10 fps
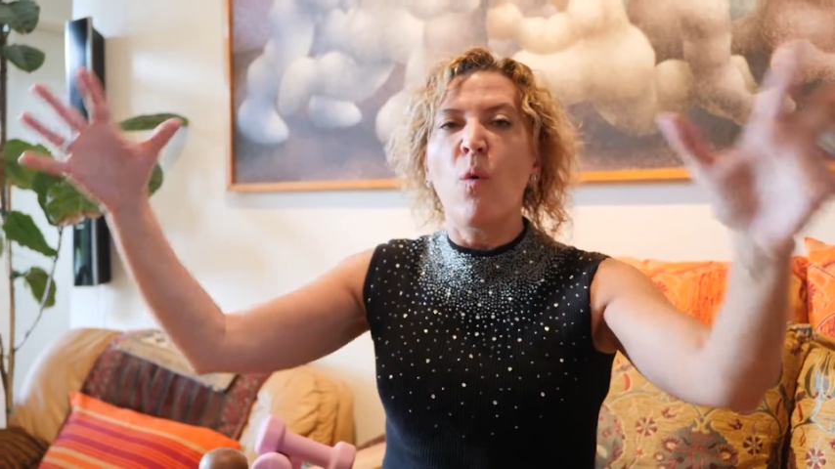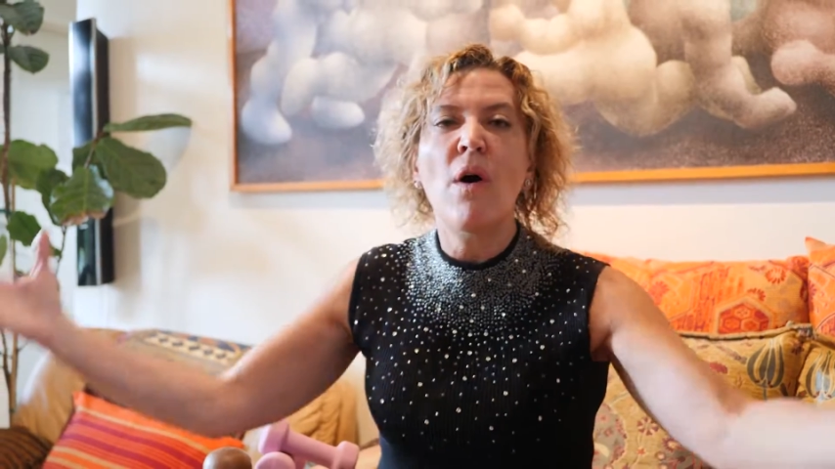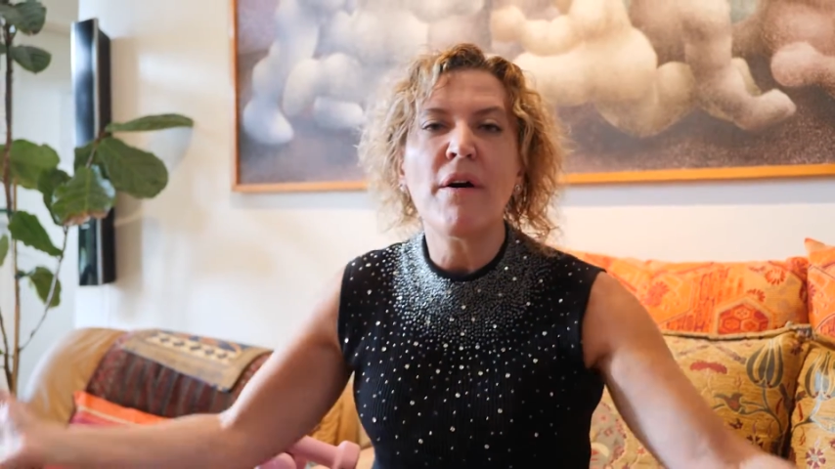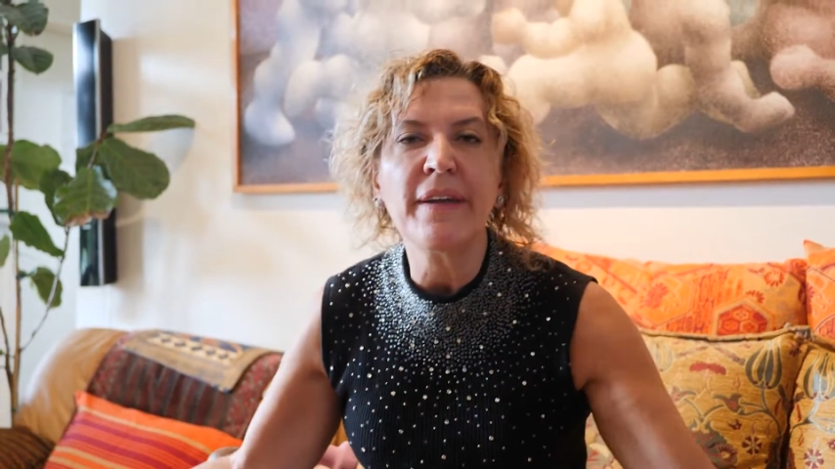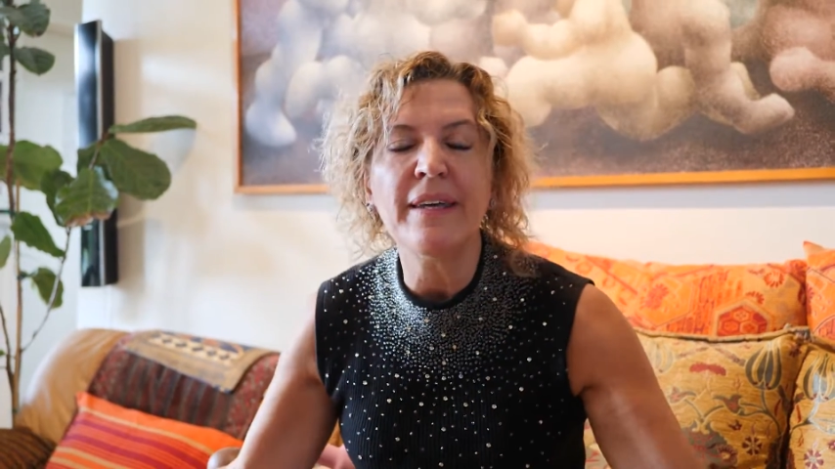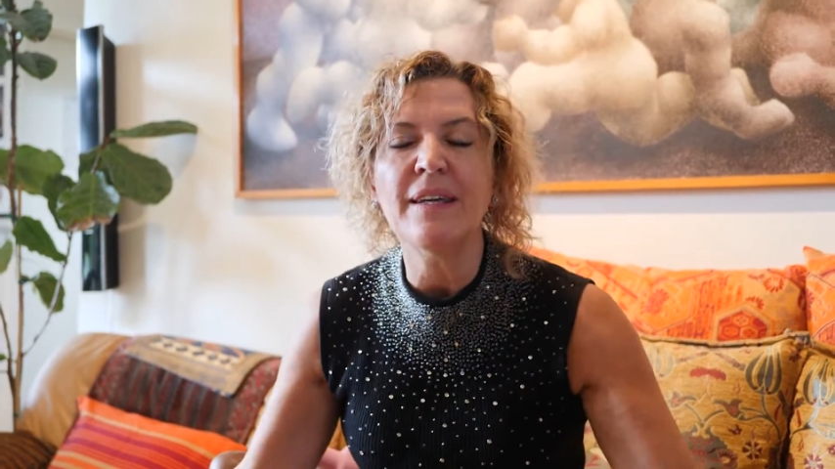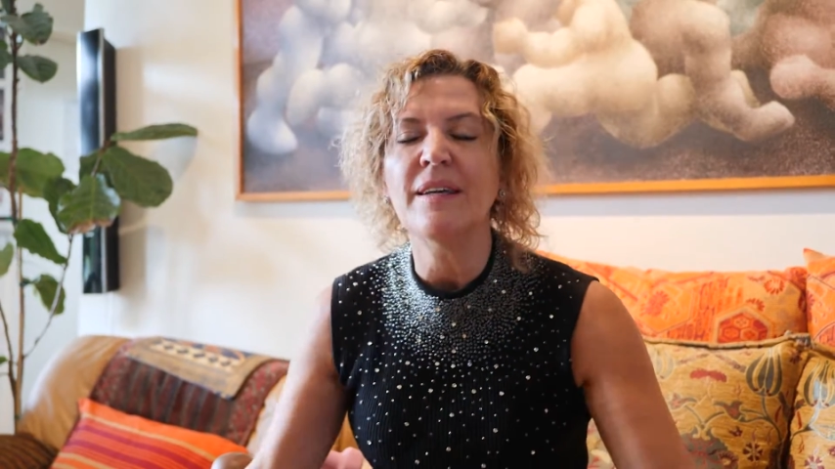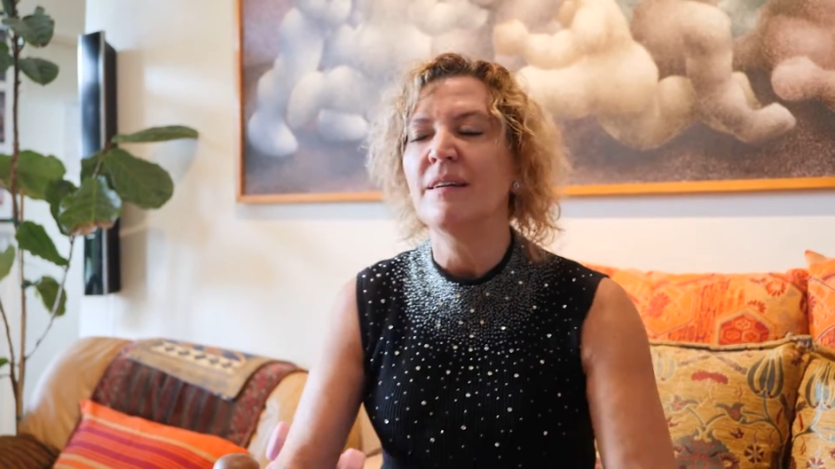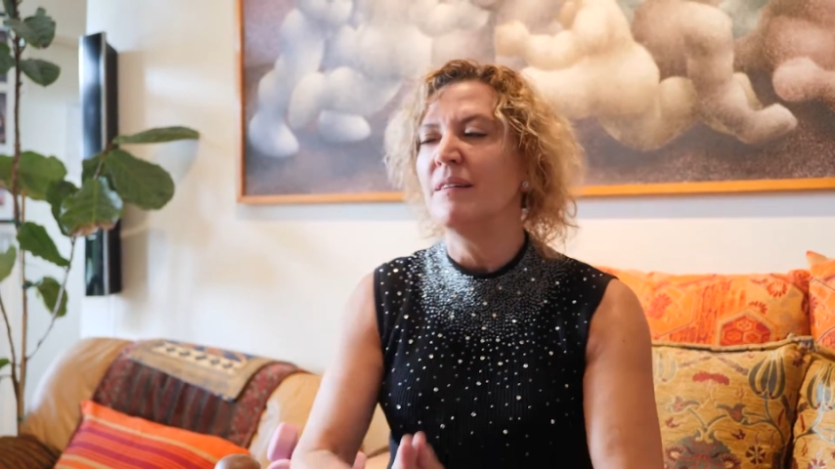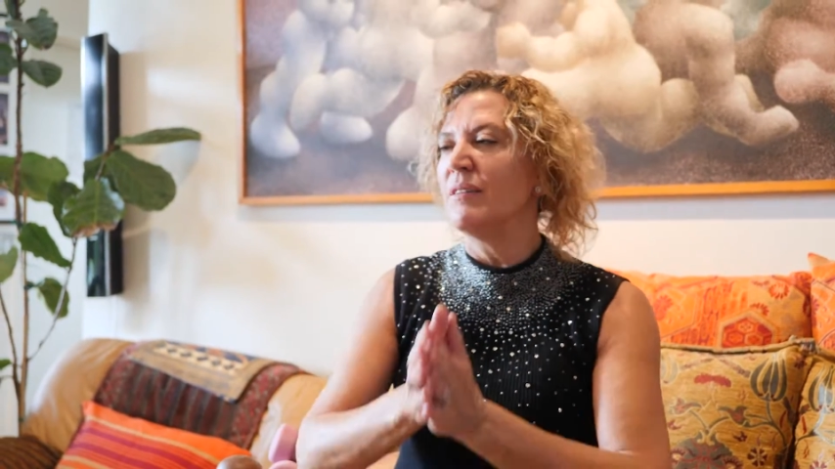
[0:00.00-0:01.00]

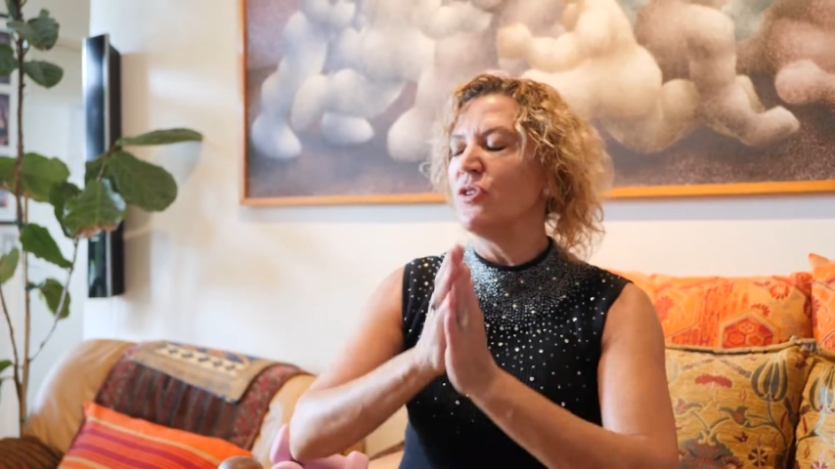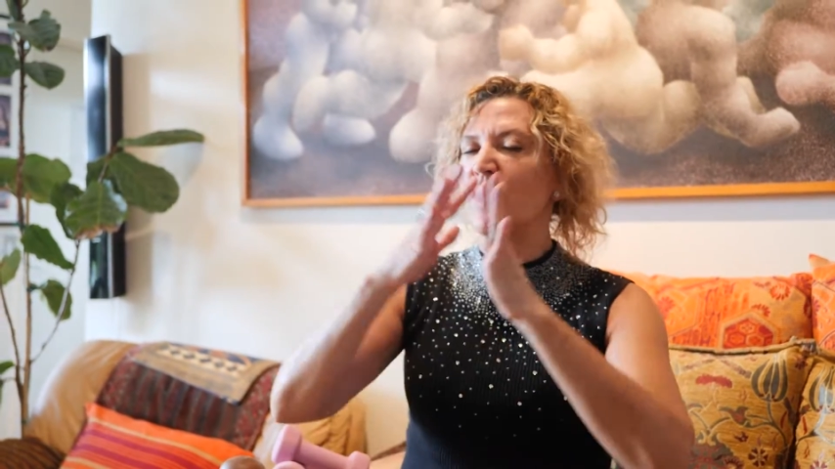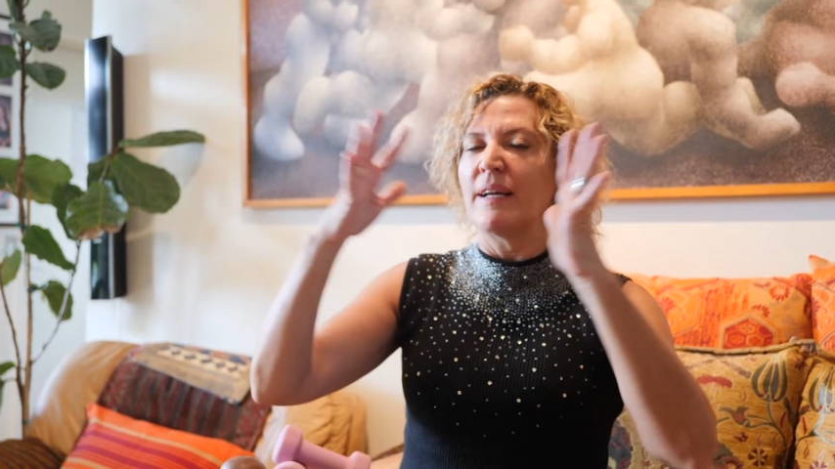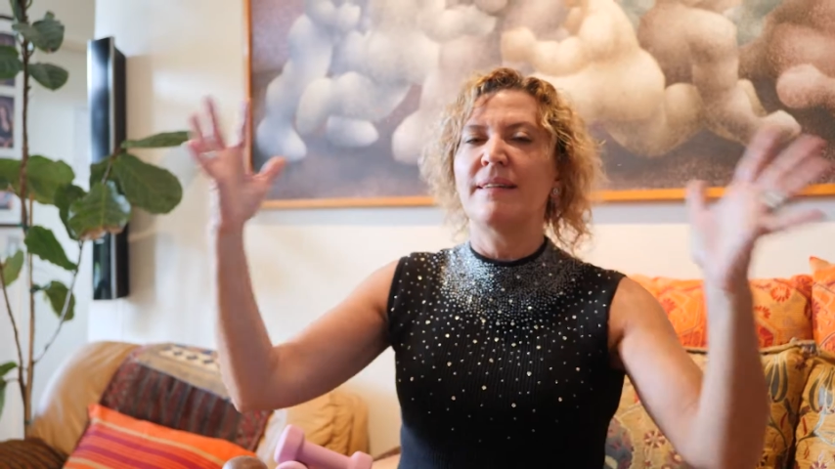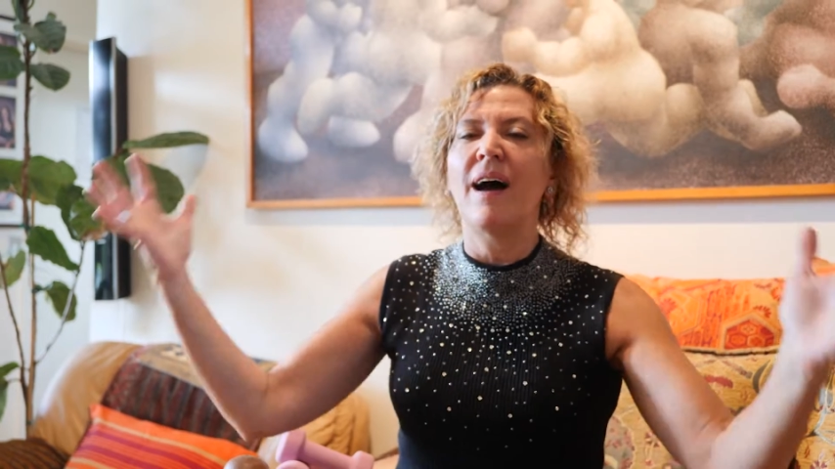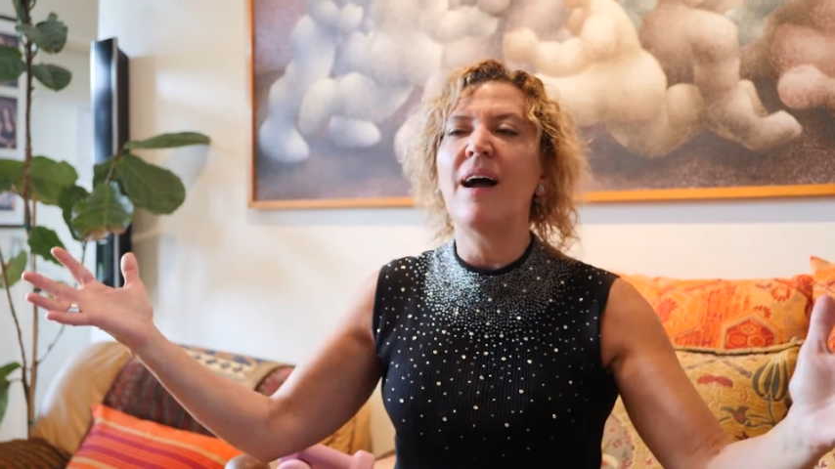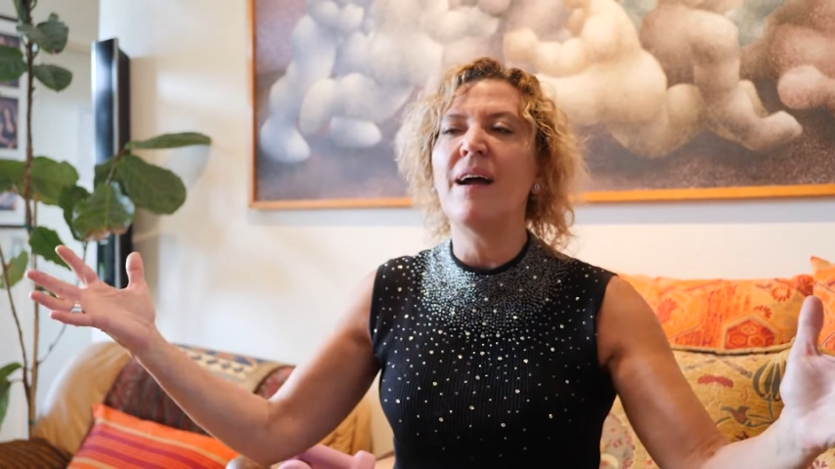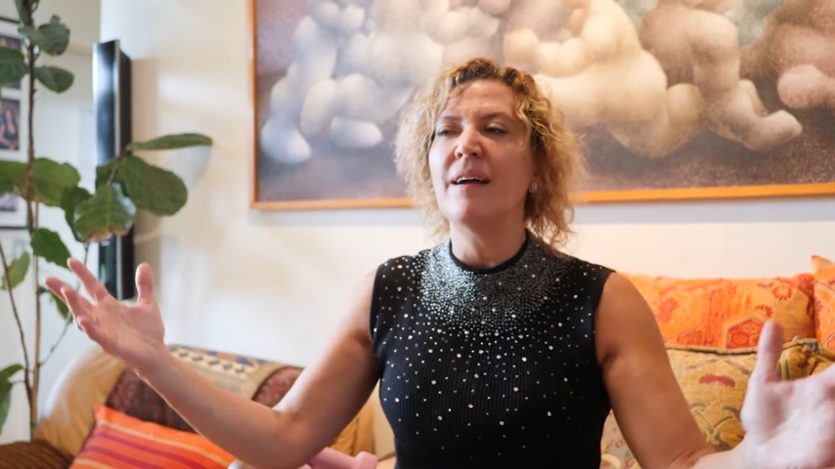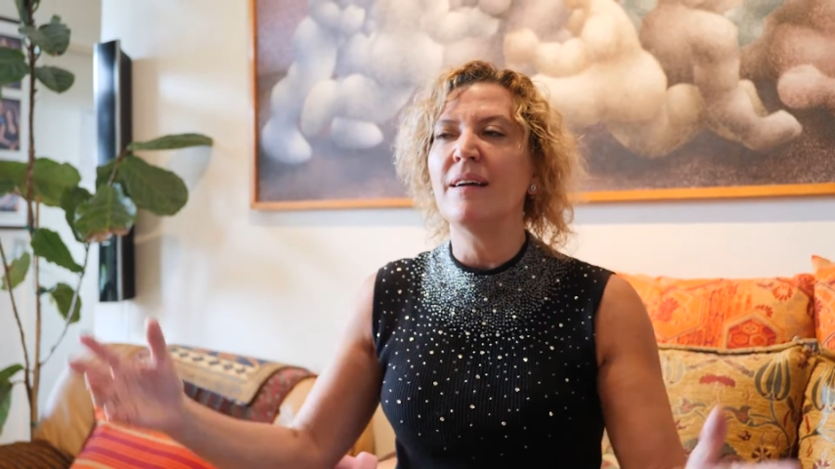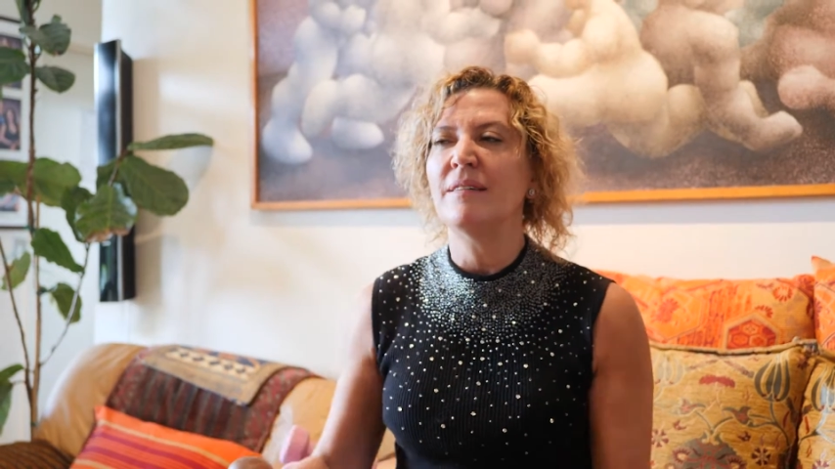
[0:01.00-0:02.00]
working, you are
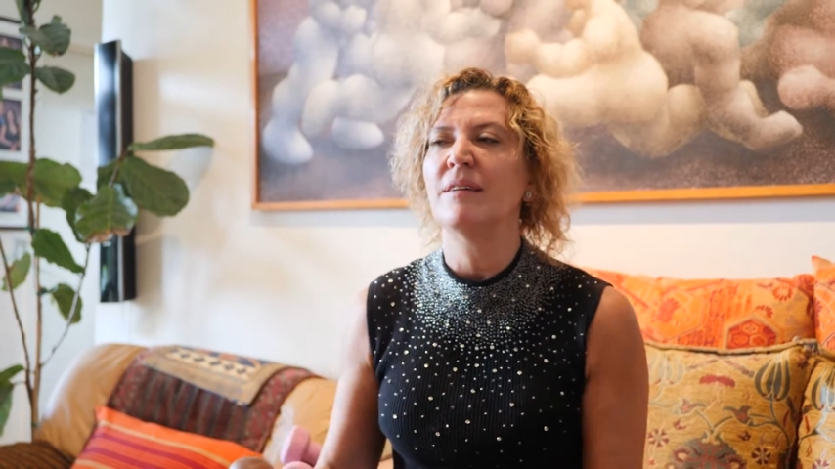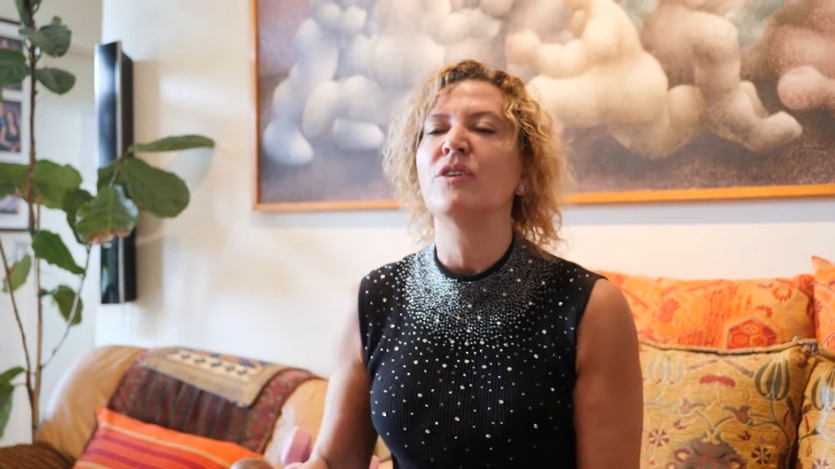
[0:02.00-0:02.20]
tired,